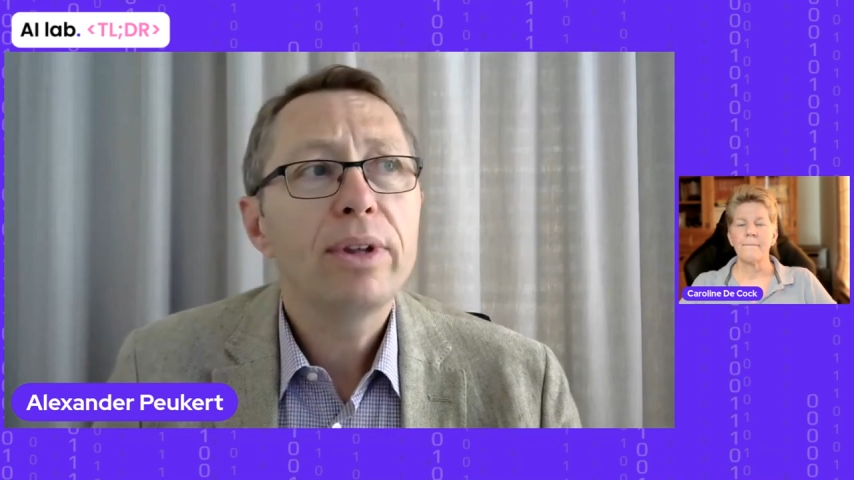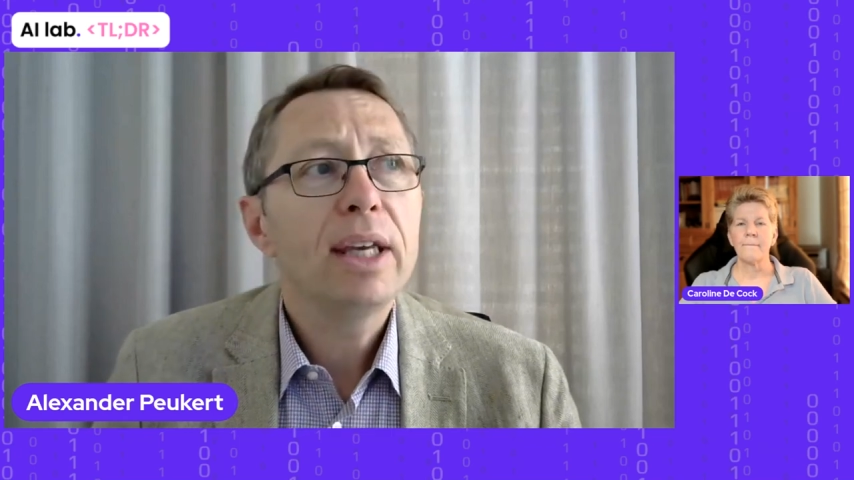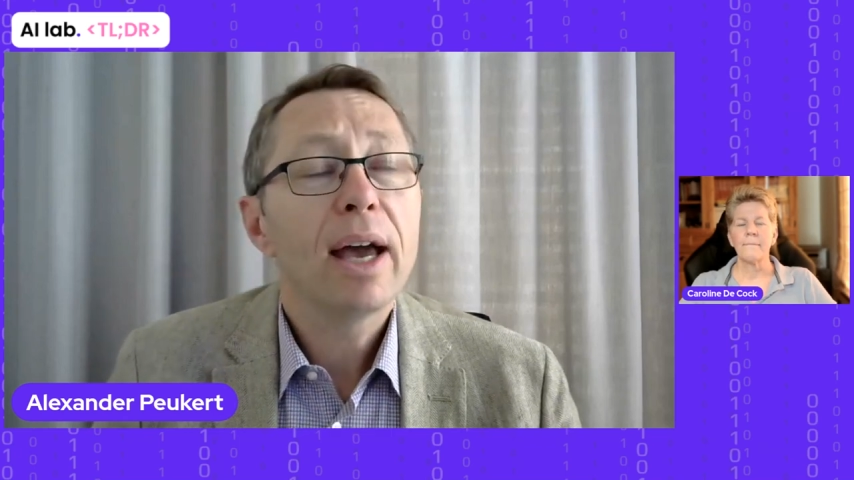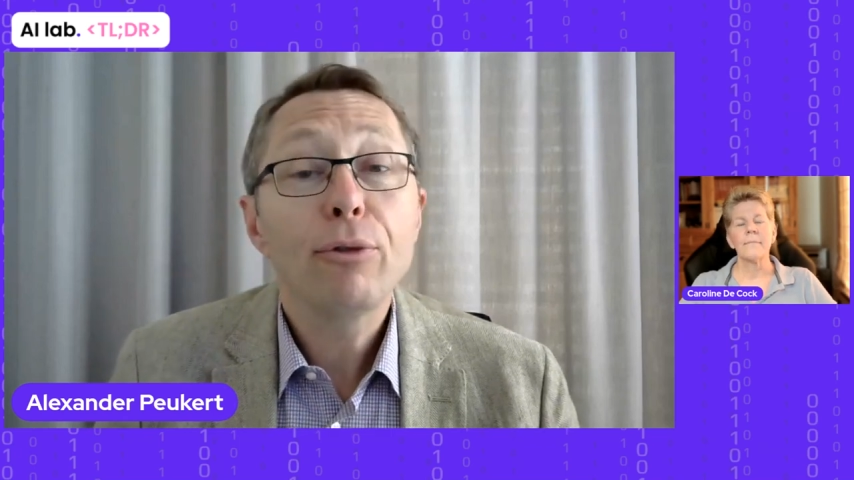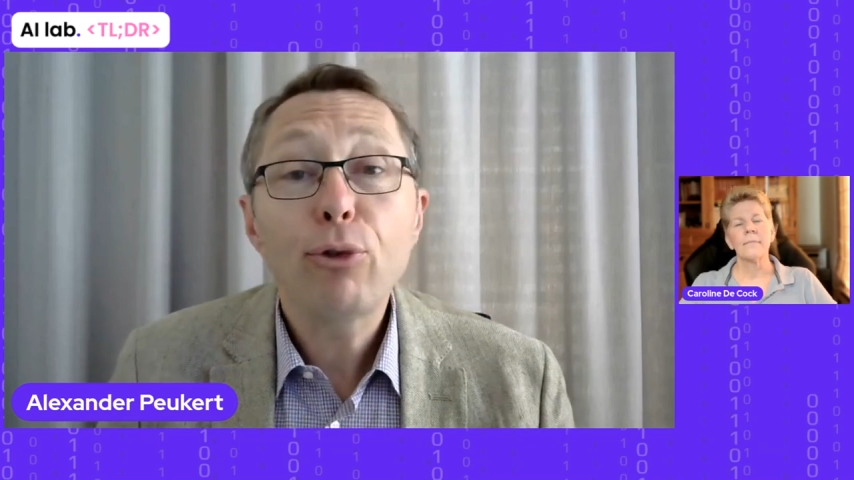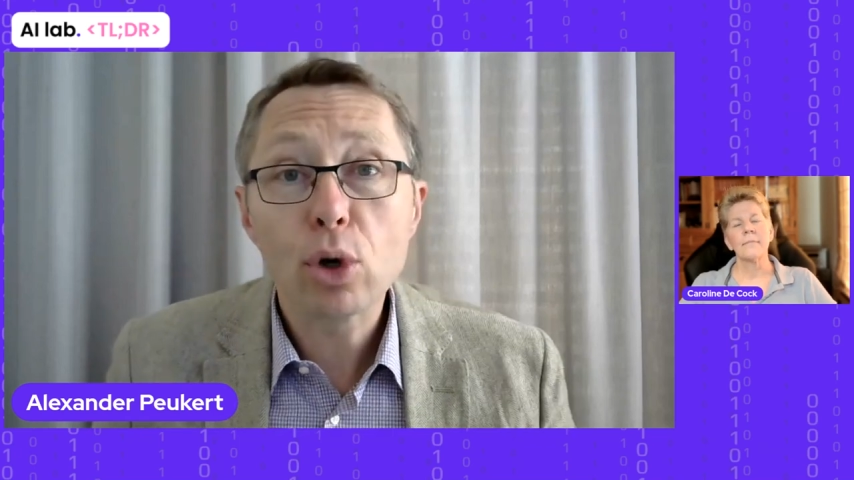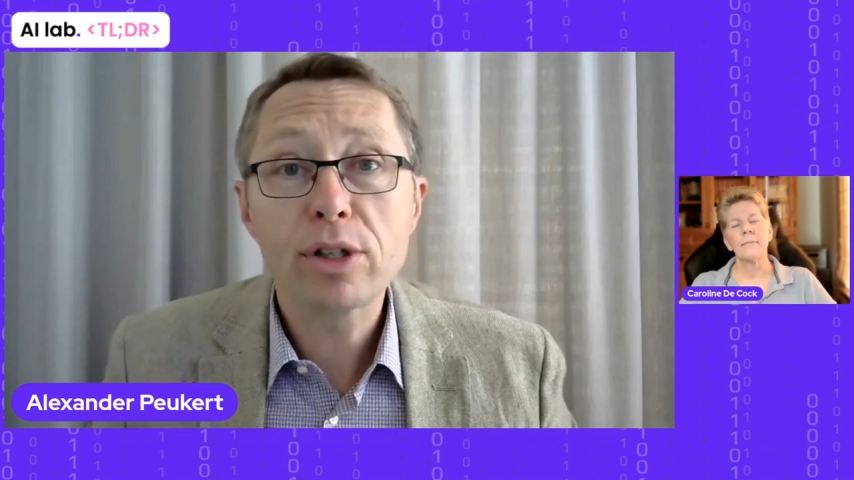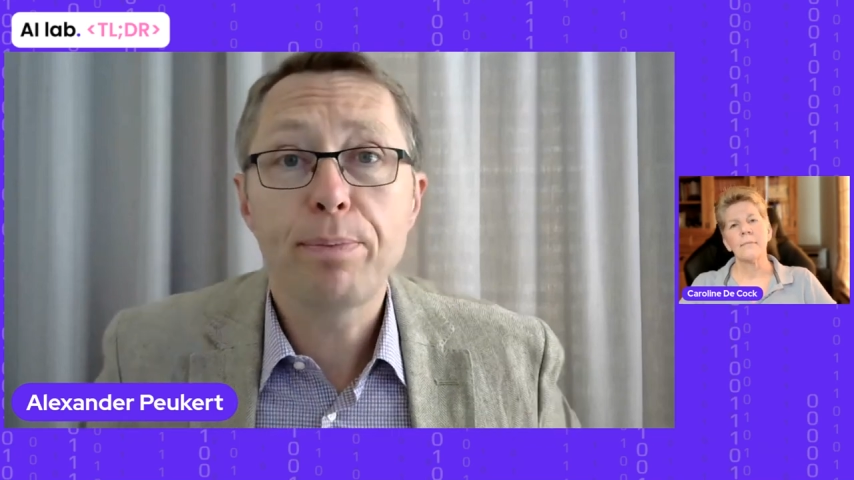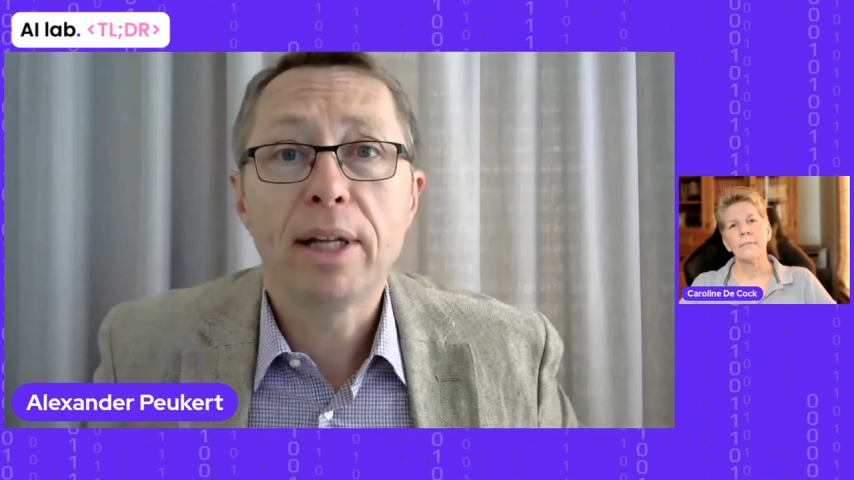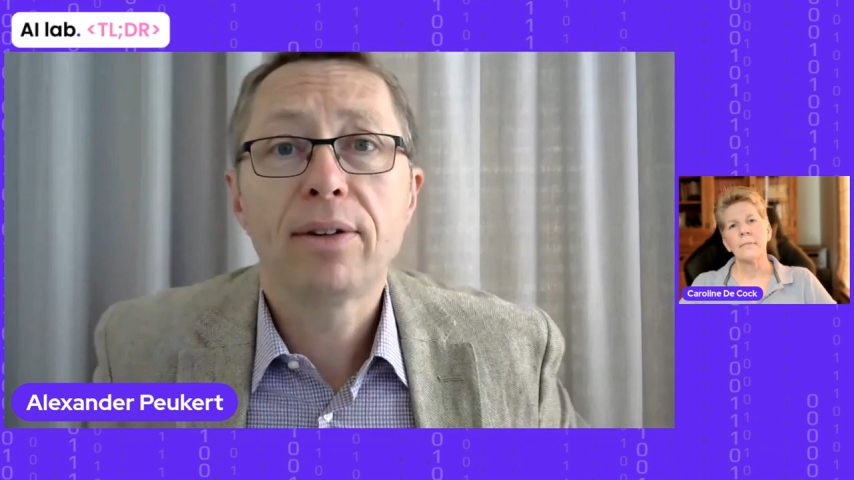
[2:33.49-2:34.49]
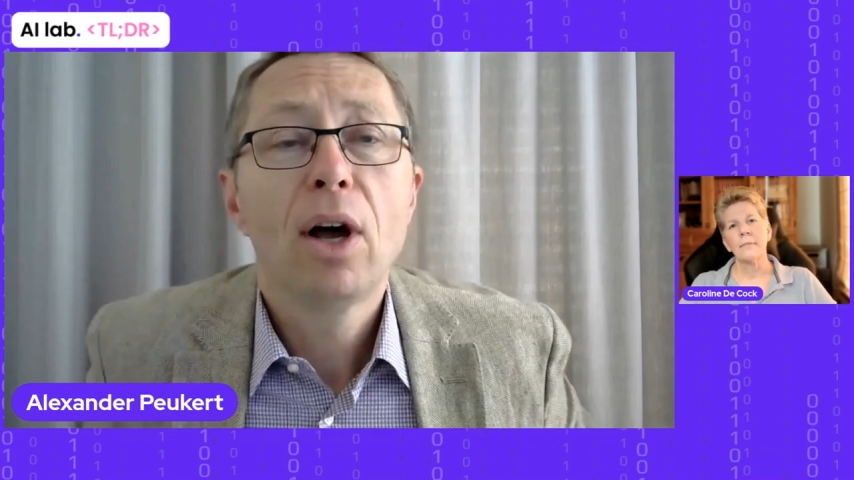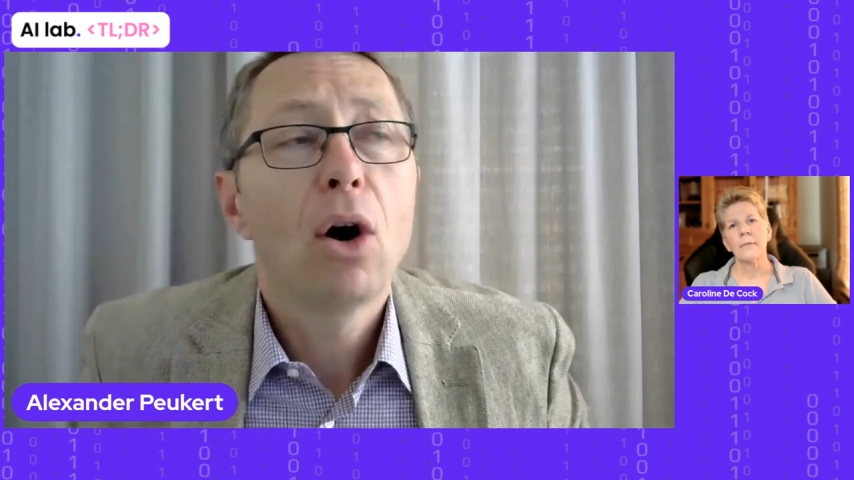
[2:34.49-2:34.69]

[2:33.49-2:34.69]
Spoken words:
the enforcement